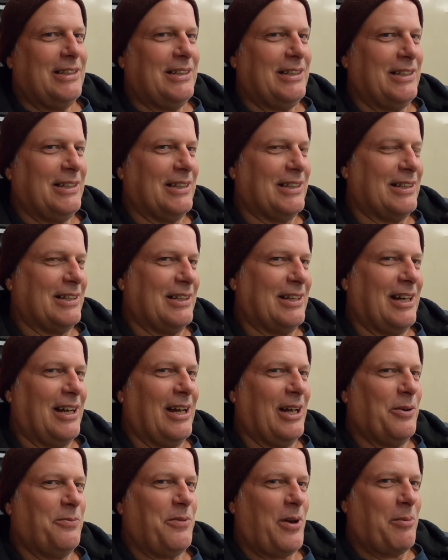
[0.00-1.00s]

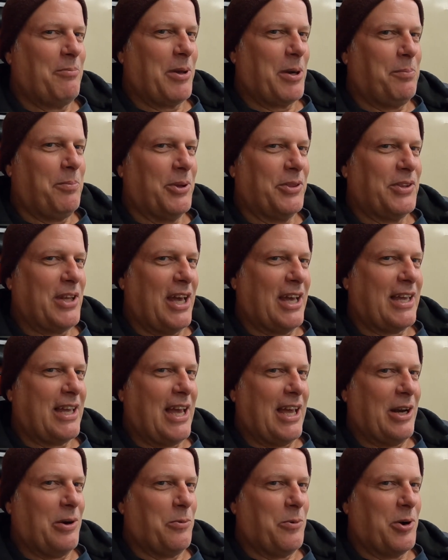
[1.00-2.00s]
if I'm going to put that
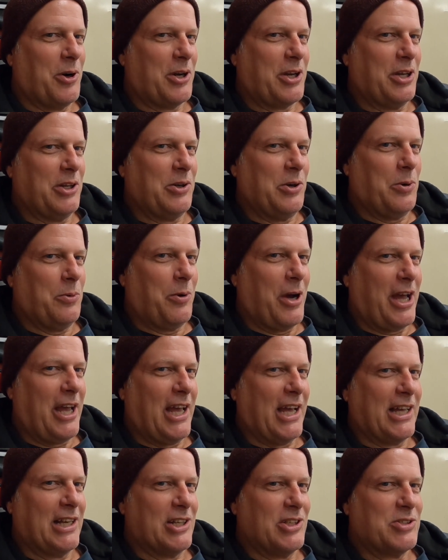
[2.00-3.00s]
kind of work into a
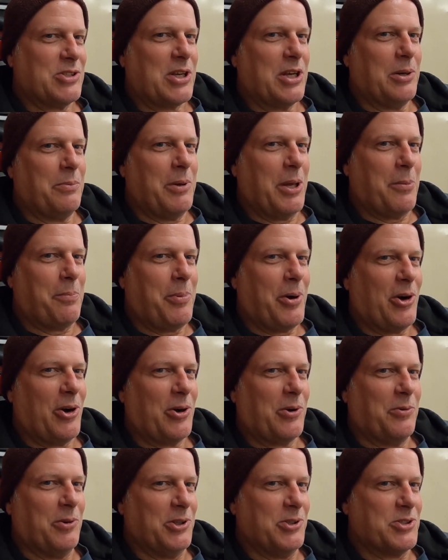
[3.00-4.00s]
wagon, it's going to be a
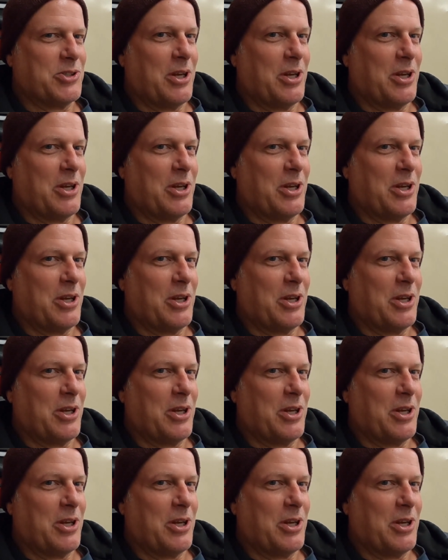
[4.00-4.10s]
Parkwood,